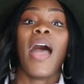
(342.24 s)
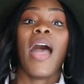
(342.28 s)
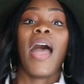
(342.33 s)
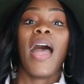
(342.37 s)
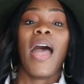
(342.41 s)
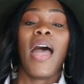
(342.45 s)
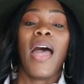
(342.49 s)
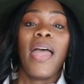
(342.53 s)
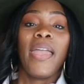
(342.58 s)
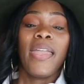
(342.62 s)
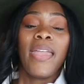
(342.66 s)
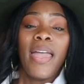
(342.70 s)

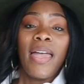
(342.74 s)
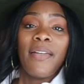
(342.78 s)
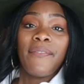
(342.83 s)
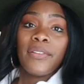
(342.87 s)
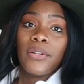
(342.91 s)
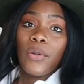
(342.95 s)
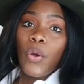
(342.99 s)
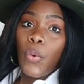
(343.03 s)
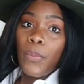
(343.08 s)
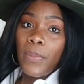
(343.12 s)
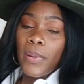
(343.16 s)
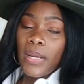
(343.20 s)
I have
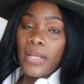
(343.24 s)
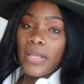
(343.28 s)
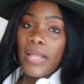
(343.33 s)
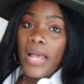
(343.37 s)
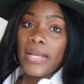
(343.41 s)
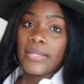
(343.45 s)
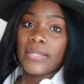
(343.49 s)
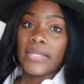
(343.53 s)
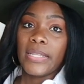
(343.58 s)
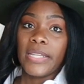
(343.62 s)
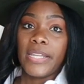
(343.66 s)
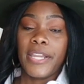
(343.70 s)
an open
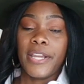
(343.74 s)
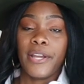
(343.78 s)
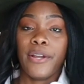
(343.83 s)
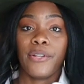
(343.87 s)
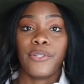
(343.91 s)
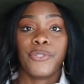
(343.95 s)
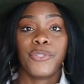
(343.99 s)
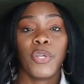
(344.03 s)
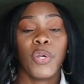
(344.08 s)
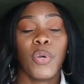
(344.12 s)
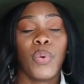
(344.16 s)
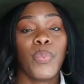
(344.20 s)
closet here.
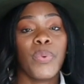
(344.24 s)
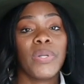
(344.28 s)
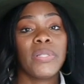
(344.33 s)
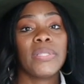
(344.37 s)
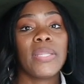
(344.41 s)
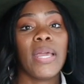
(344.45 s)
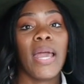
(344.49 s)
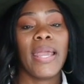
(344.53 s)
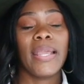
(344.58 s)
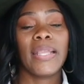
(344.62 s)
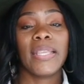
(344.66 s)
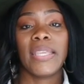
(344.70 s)
So with
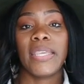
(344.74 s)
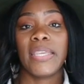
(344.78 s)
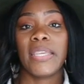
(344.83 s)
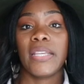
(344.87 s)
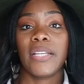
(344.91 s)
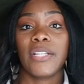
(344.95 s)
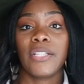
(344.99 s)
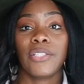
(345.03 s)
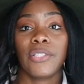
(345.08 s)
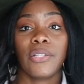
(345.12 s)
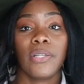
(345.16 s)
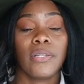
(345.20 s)
the
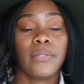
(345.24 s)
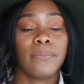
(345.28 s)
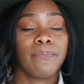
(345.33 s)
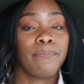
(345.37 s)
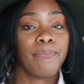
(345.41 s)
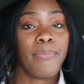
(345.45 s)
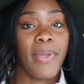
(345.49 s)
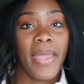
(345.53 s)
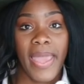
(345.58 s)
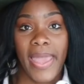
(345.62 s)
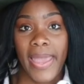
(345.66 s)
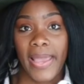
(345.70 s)
IKEA
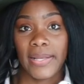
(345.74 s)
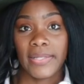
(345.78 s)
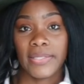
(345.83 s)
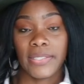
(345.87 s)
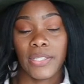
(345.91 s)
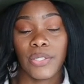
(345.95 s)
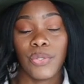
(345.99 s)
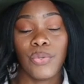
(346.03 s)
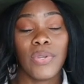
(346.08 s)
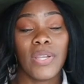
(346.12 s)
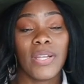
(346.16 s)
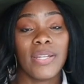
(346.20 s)
PAX,
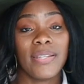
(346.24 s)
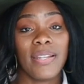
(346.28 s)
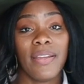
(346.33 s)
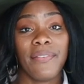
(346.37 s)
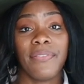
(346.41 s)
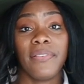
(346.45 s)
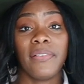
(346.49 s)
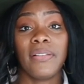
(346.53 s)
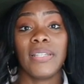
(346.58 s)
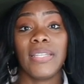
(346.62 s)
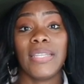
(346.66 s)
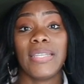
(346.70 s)
you can
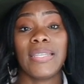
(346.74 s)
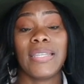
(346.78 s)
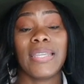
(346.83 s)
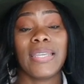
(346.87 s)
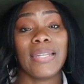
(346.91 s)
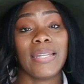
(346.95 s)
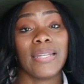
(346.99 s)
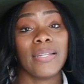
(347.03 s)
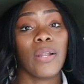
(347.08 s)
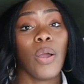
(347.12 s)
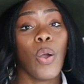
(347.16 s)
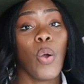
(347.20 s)
definitely
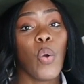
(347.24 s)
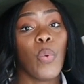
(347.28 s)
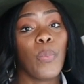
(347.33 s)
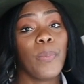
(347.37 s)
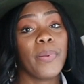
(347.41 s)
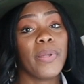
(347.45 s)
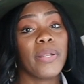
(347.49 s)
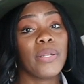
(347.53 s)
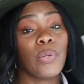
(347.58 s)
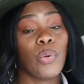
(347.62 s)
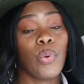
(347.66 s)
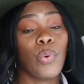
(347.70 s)
get it
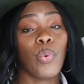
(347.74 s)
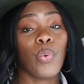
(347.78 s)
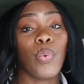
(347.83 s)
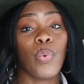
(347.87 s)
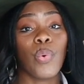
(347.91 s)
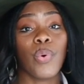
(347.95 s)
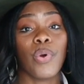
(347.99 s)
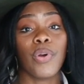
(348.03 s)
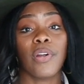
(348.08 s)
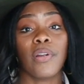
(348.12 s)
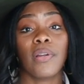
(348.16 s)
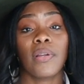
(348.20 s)
open
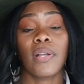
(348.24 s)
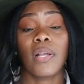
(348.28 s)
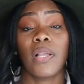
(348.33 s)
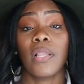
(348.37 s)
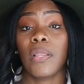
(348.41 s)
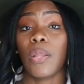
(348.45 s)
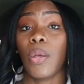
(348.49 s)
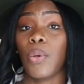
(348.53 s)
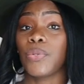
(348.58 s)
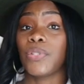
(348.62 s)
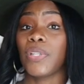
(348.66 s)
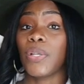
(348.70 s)
or
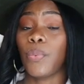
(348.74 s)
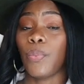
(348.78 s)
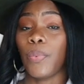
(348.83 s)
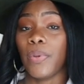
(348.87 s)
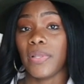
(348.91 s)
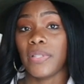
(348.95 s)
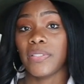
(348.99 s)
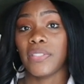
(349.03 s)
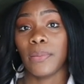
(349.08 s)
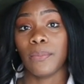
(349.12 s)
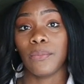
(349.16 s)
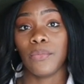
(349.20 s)
close it
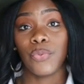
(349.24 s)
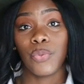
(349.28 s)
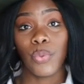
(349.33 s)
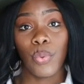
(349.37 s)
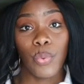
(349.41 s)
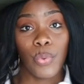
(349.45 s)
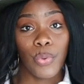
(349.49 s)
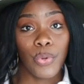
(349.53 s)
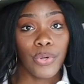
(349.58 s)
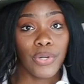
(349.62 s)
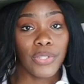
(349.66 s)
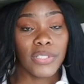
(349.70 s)
with some
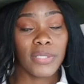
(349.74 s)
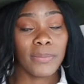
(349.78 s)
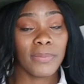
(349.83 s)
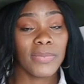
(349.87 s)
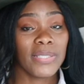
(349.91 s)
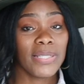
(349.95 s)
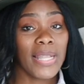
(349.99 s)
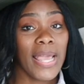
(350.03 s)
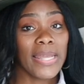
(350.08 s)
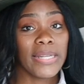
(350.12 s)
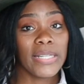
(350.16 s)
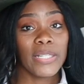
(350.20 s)
doors, some
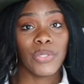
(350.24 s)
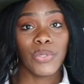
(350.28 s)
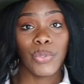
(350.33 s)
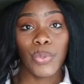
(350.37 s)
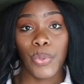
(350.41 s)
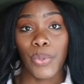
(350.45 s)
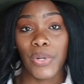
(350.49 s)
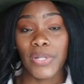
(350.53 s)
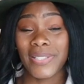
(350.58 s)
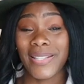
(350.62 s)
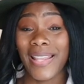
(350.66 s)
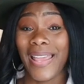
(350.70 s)
sliding
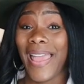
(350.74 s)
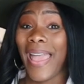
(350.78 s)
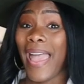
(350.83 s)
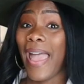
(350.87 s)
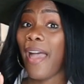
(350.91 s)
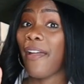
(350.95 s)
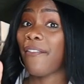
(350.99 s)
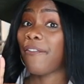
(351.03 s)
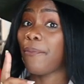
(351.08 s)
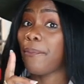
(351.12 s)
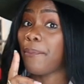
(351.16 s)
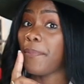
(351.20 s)
doors that
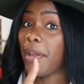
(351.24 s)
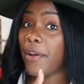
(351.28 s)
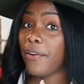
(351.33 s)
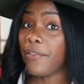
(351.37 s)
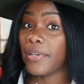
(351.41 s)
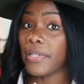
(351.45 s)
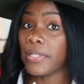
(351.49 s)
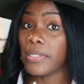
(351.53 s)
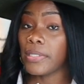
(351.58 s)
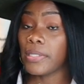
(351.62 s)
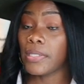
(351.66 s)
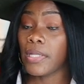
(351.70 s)
have
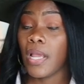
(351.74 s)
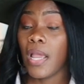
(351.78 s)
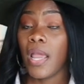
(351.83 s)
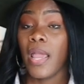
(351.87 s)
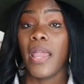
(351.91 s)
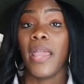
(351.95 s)
mirrors.